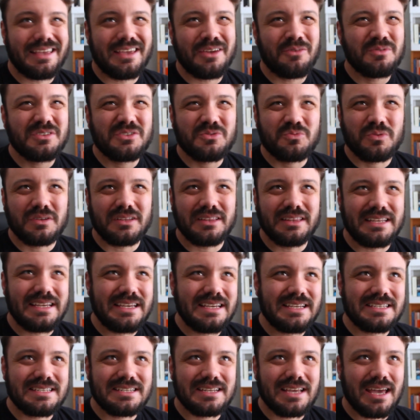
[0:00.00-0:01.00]
it was
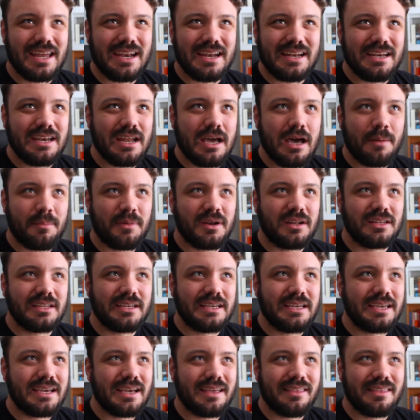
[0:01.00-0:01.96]
released kind of nominally,